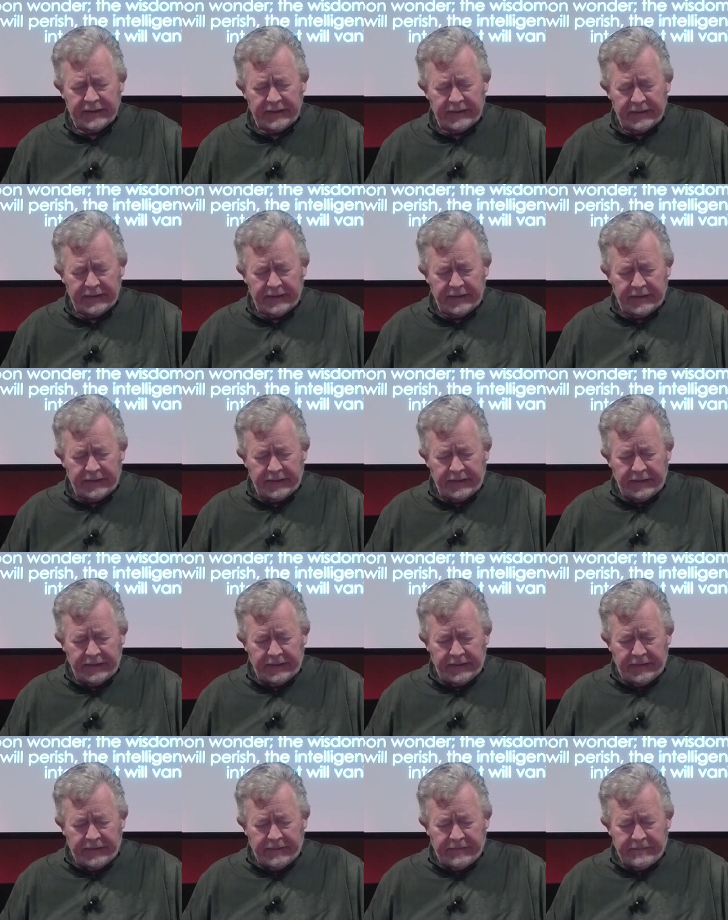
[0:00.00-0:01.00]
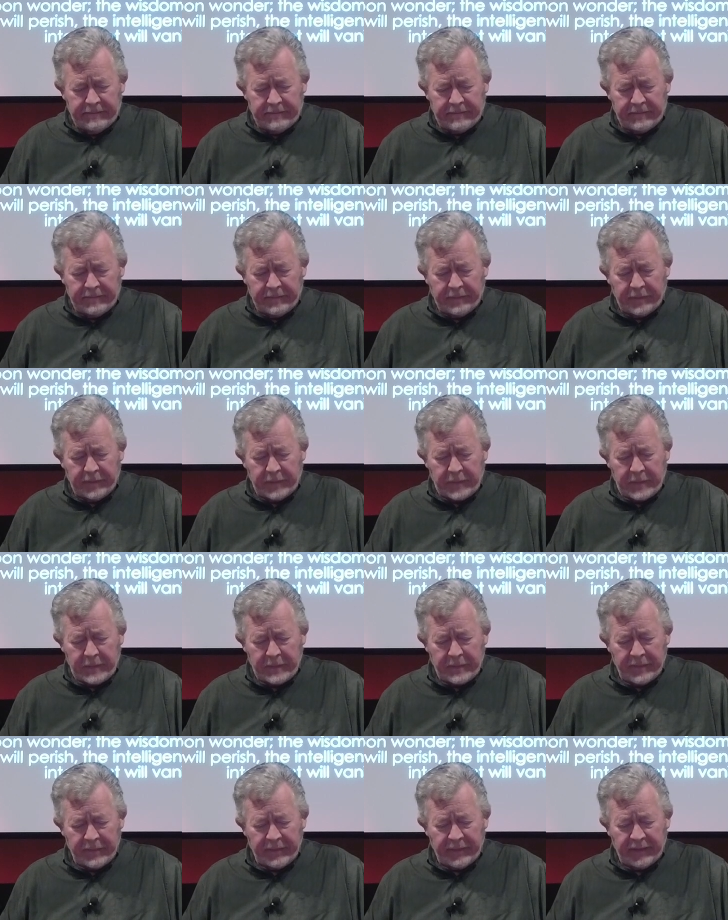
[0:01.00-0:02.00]

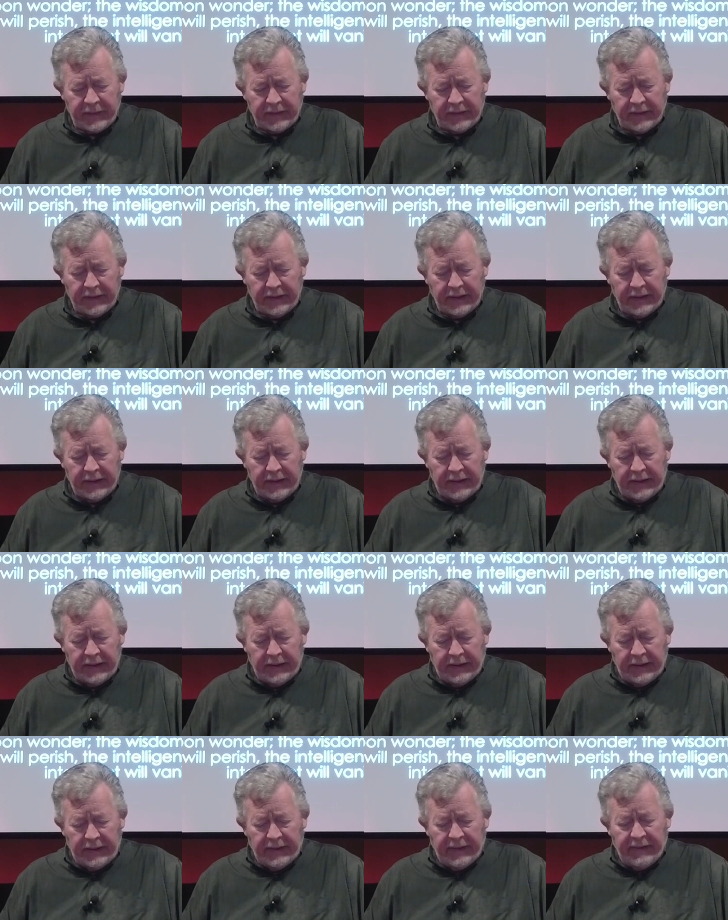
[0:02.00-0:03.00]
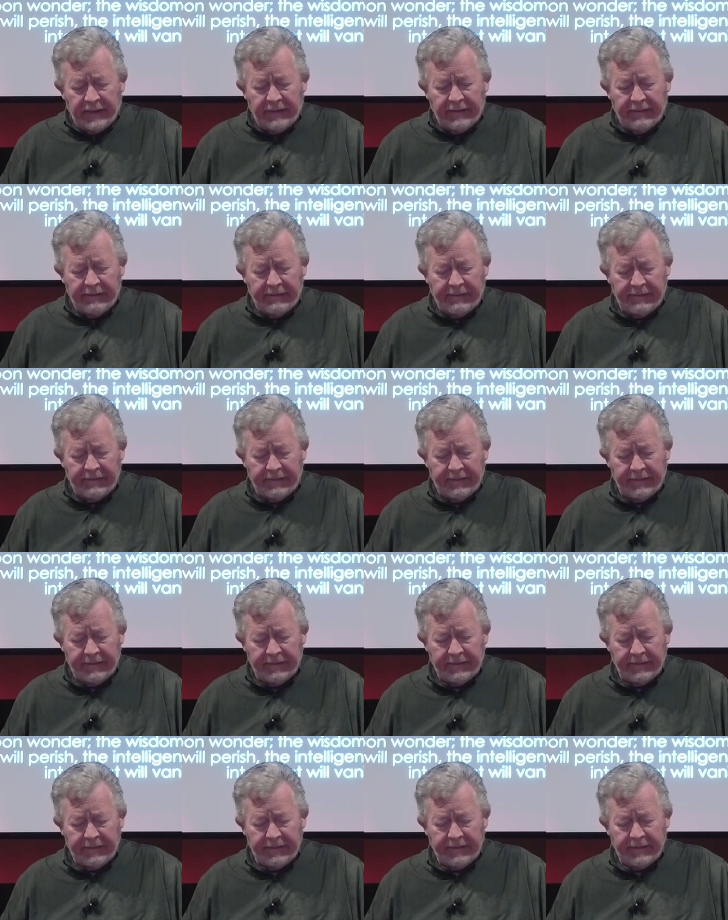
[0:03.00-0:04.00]

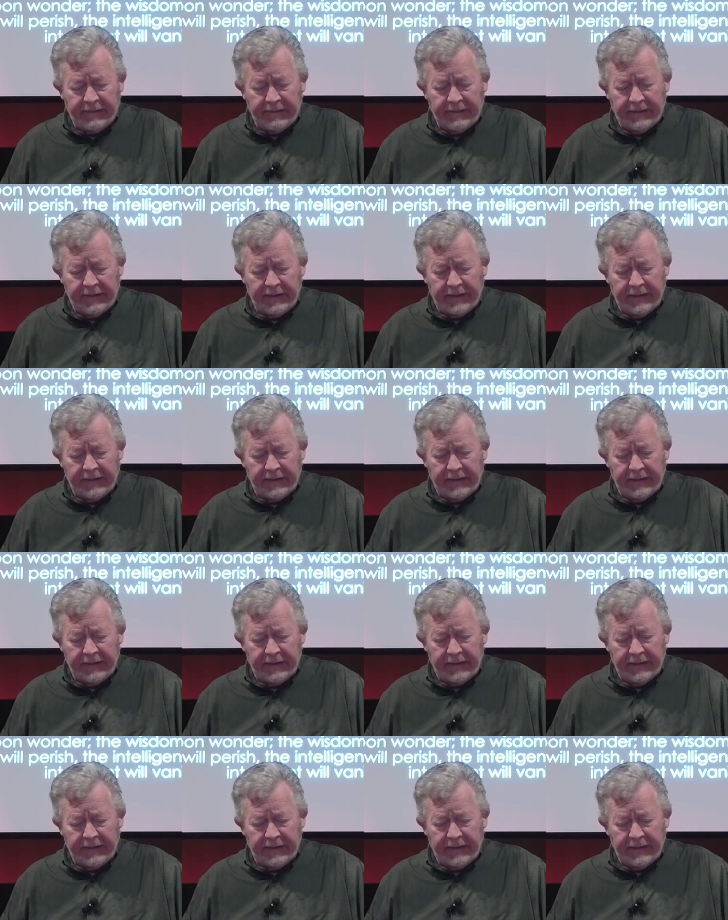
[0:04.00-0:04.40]
Nobody speaks.